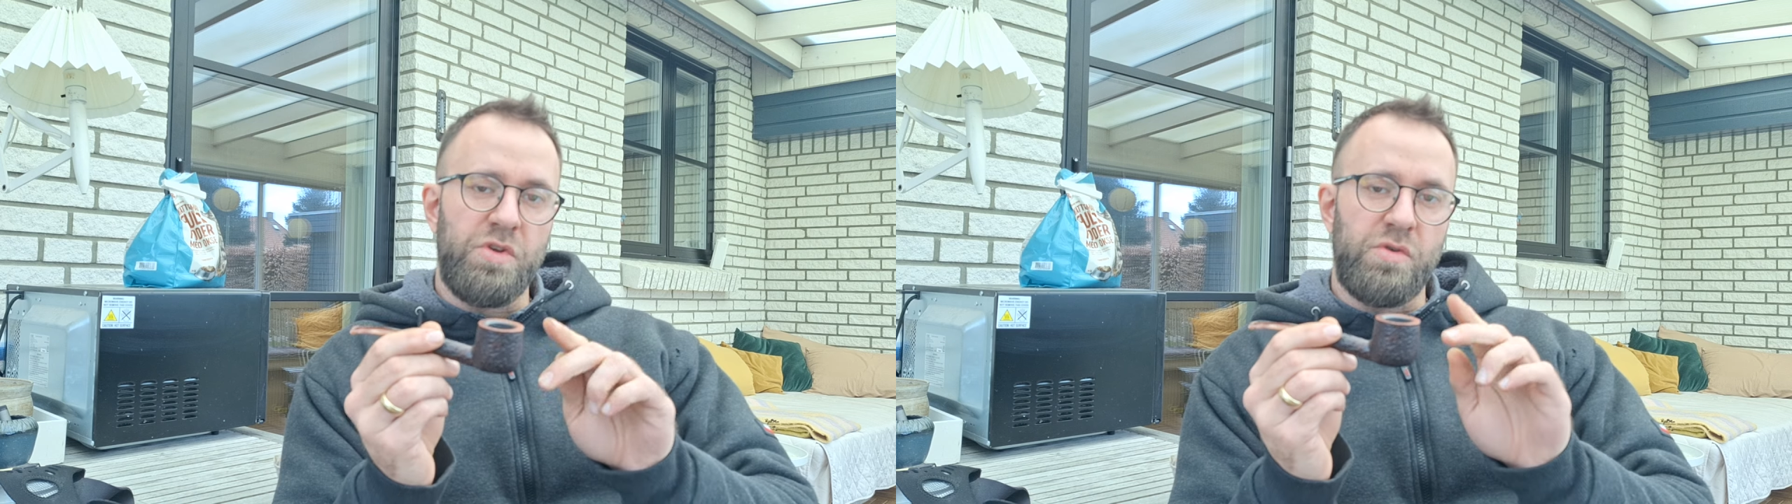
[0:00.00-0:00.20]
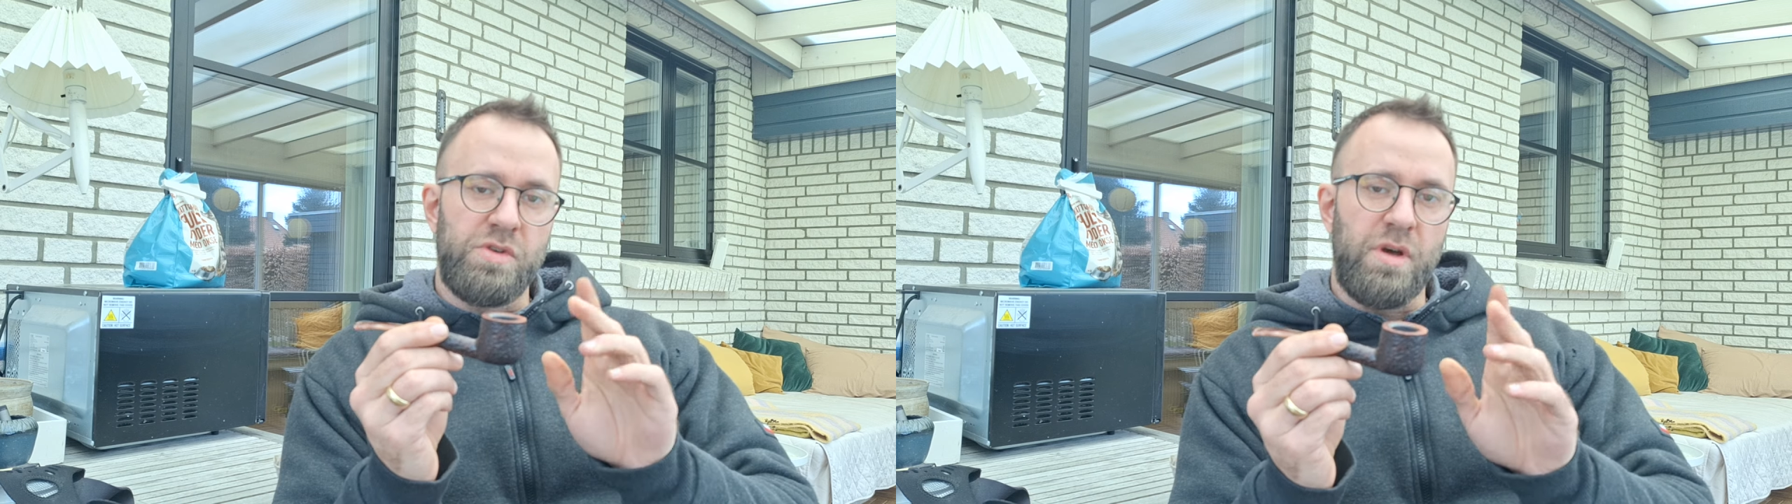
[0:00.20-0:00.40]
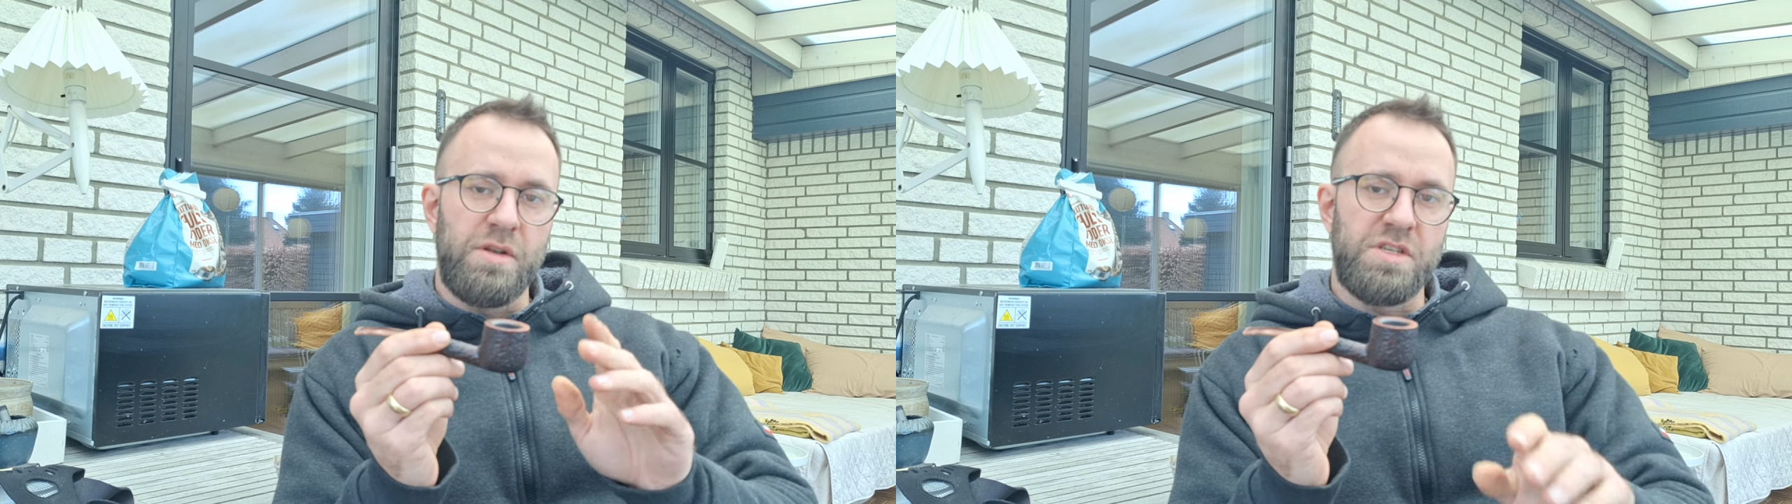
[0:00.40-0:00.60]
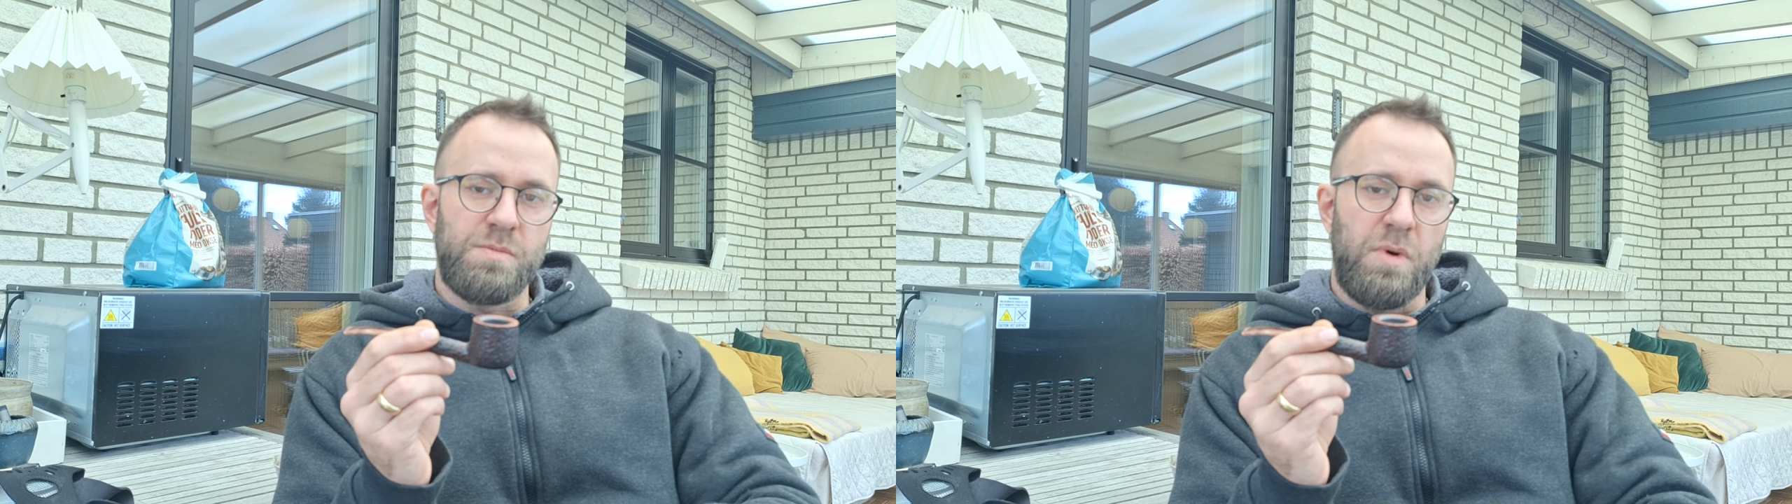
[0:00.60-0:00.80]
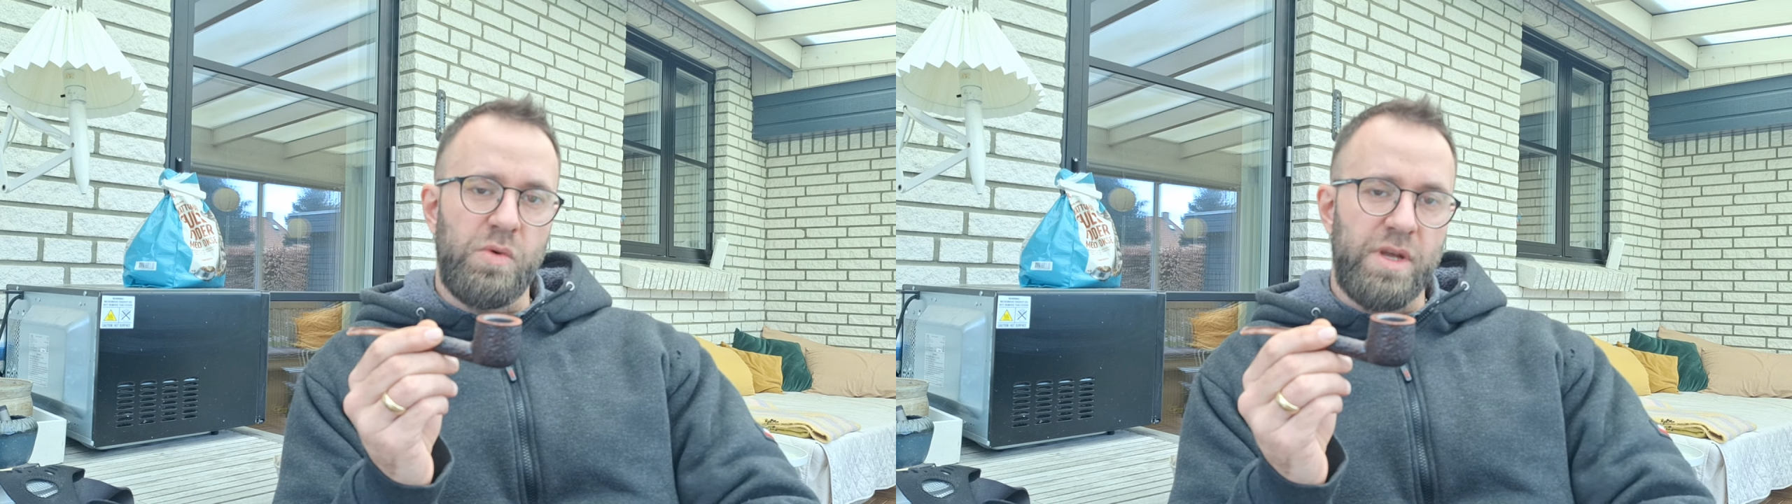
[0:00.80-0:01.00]
you're done
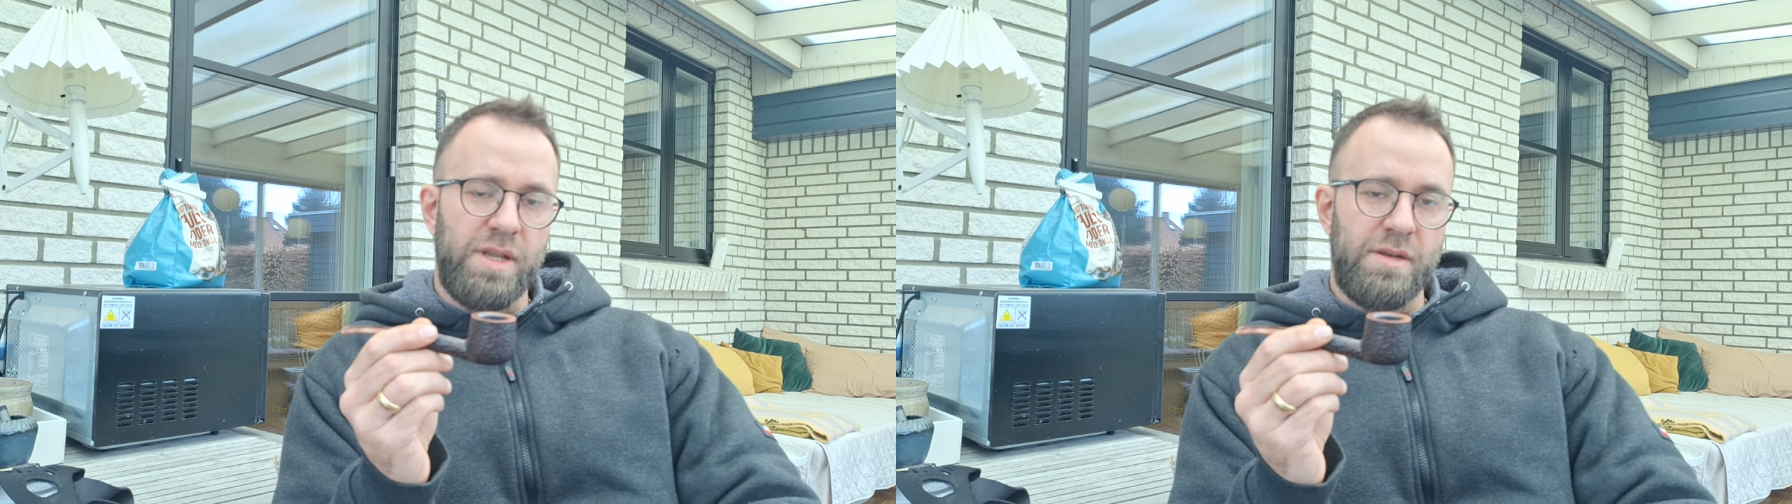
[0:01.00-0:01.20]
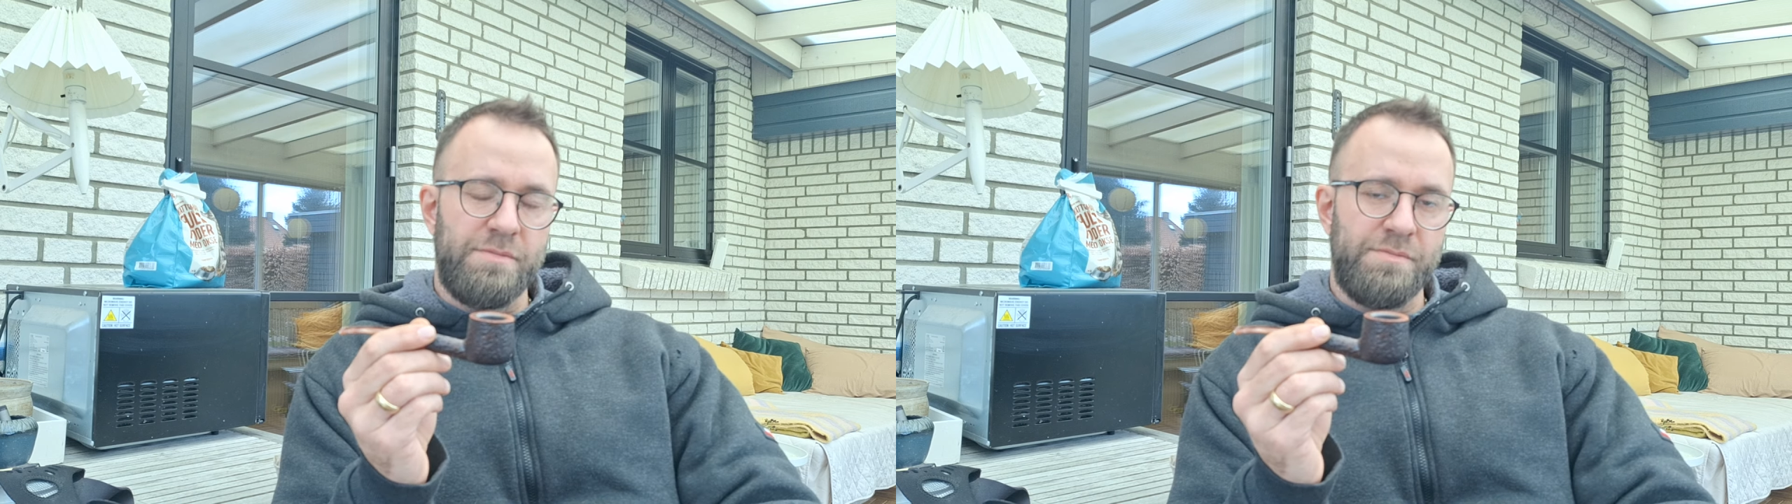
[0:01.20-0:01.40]
smoking it.